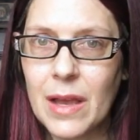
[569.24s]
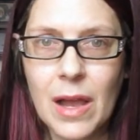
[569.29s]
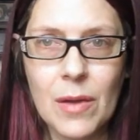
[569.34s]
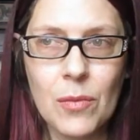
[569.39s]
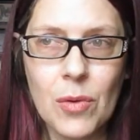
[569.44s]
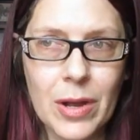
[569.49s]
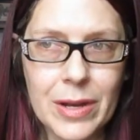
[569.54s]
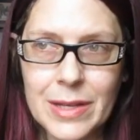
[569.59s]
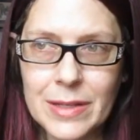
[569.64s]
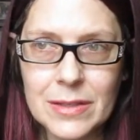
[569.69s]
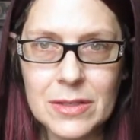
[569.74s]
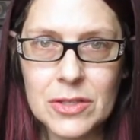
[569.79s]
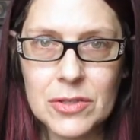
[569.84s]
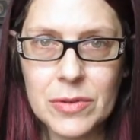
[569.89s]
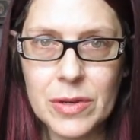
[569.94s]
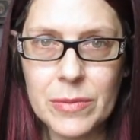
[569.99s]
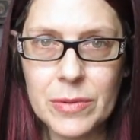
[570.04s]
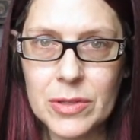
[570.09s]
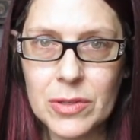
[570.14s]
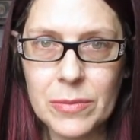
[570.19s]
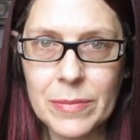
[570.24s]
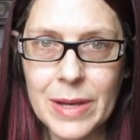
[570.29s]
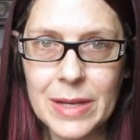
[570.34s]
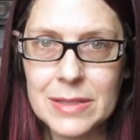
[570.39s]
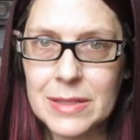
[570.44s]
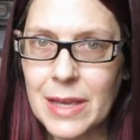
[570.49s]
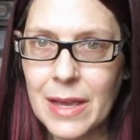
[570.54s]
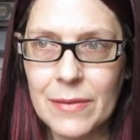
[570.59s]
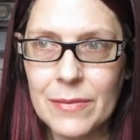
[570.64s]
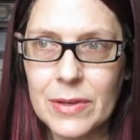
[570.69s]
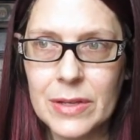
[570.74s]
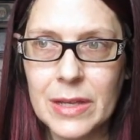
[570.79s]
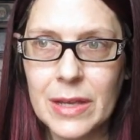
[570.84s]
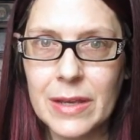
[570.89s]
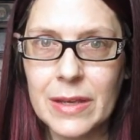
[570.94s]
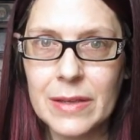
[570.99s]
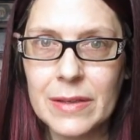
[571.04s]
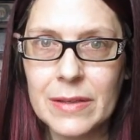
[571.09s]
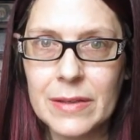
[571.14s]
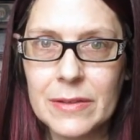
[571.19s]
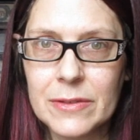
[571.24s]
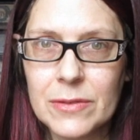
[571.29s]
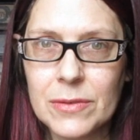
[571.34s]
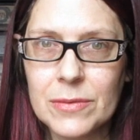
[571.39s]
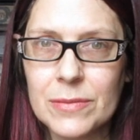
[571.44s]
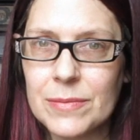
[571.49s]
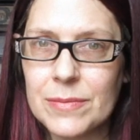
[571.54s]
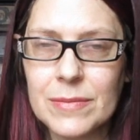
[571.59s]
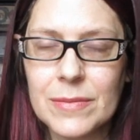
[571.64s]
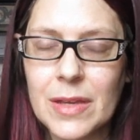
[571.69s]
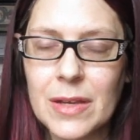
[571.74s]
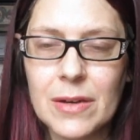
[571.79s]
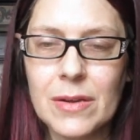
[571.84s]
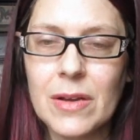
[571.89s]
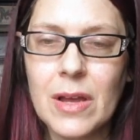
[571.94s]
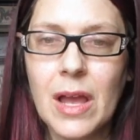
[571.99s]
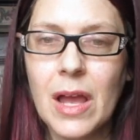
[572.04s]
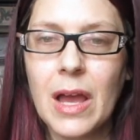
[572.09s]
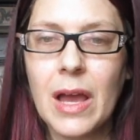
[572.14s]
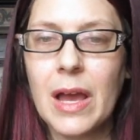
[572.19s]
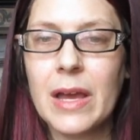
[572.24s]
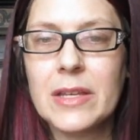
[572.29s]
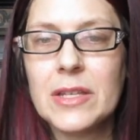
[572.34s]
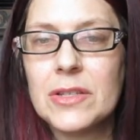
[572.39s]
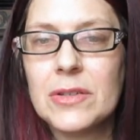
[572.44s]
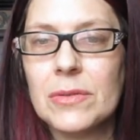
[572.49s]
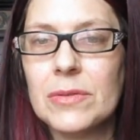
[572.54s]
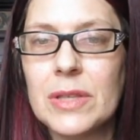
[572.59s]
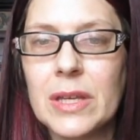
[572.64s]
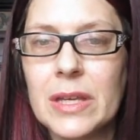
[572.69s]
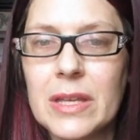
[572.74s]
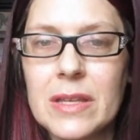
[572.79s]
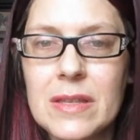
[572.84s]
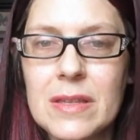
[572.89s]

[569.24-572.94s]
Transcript: I walk in the street with no mask every day. So, you know, I just don't think